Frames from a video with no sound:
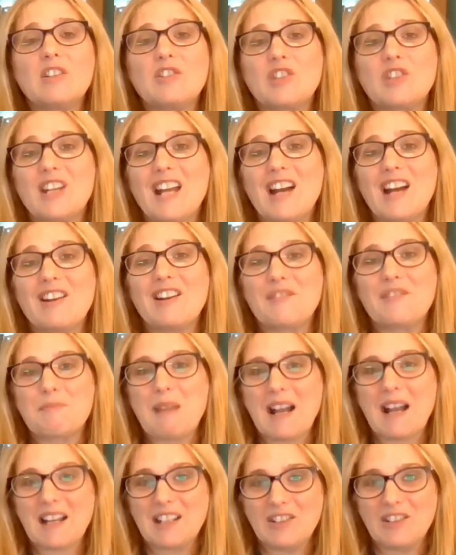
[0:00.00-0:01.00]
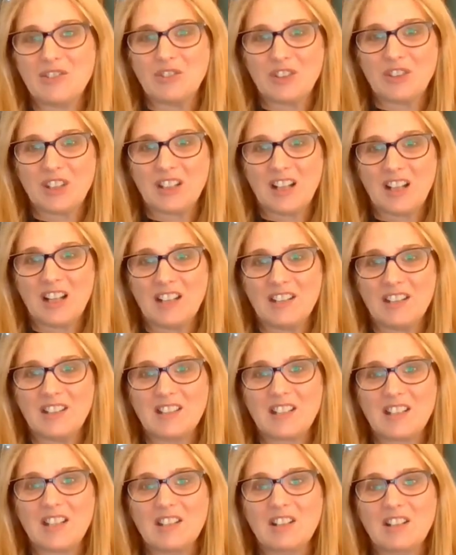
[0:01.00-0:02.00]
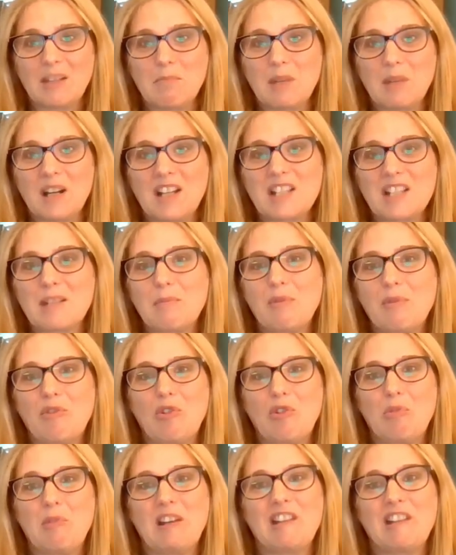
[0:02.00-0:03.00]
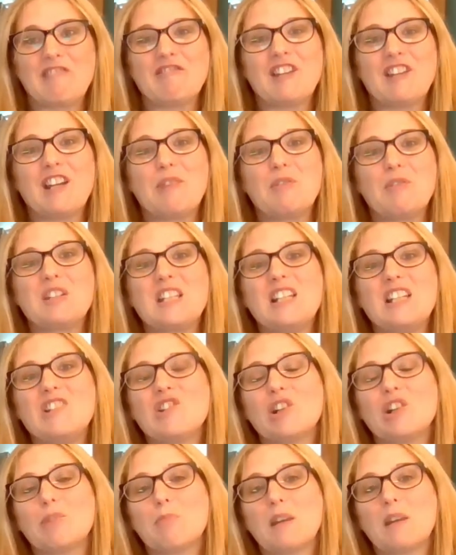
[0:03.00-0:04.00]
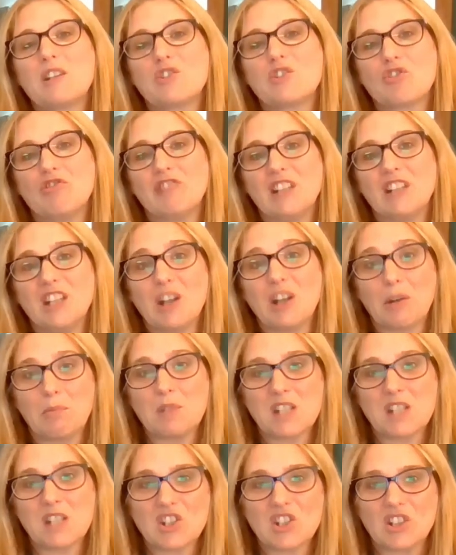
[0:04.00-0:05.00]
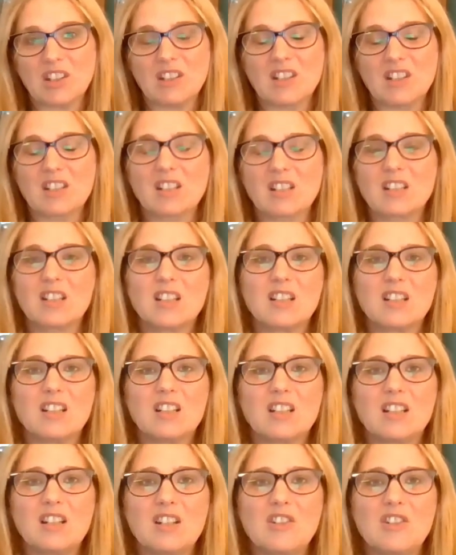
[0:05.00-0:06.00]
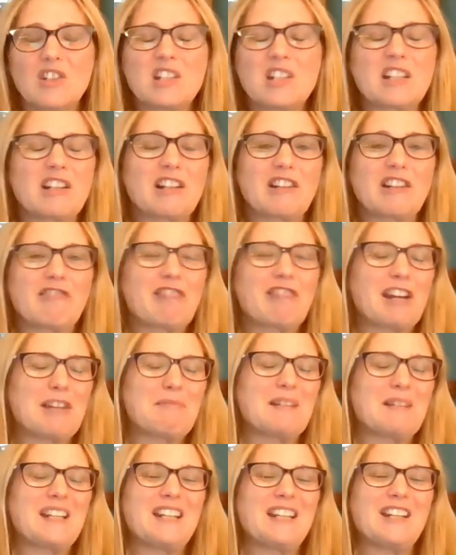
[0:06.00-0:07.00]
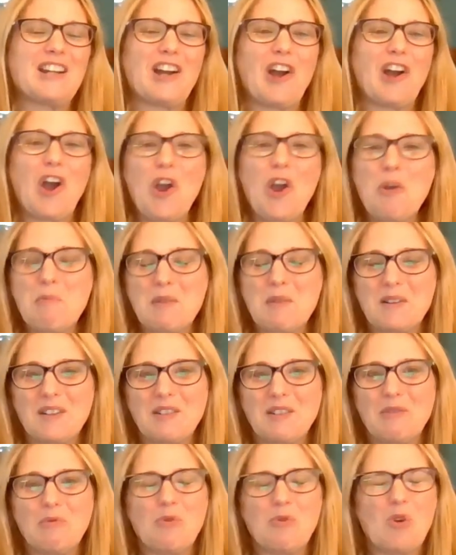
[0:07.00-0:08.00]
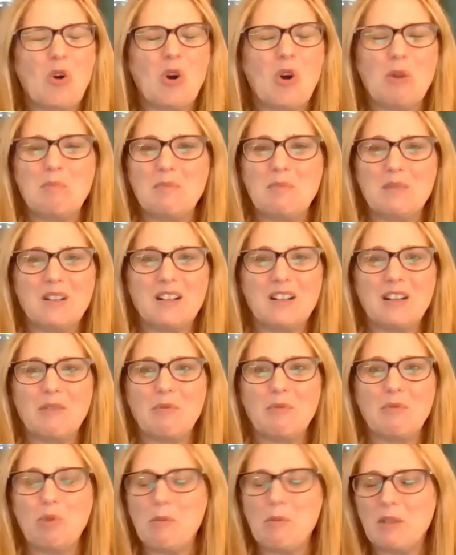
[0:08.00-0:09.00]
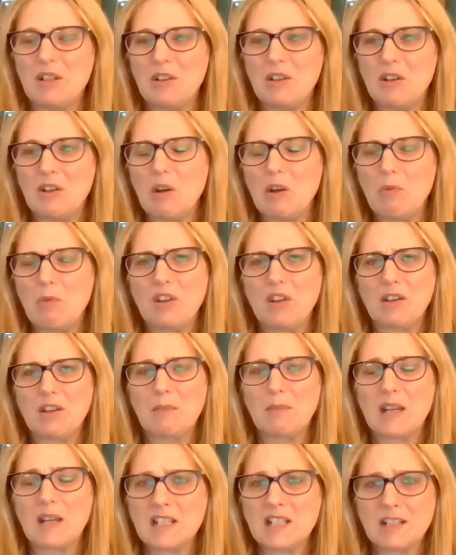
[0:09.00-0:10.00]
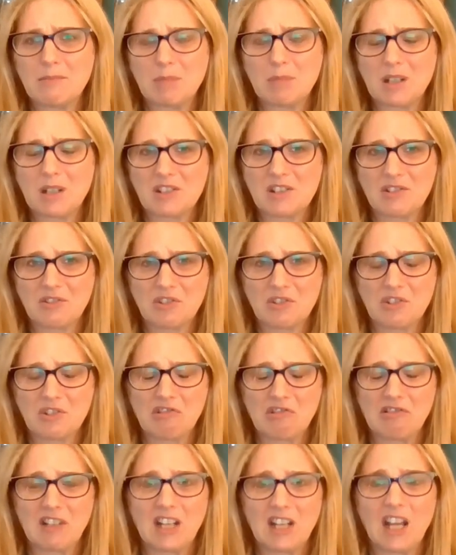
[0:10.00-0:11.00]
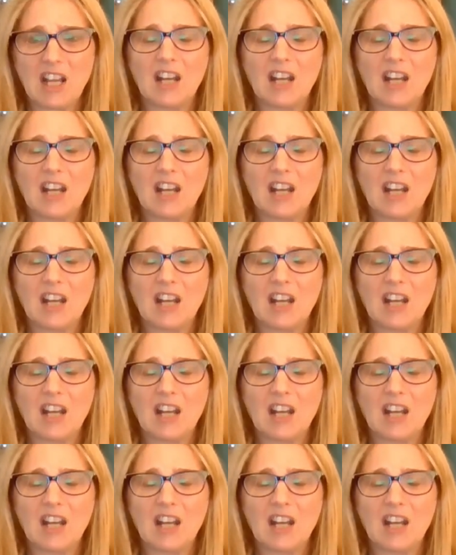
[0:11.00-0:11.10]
She now lives back in Northern Ireland and combines her performing career with teaching and mentoring young musicians she's an incredibly open, warm woman with an amazing personal story.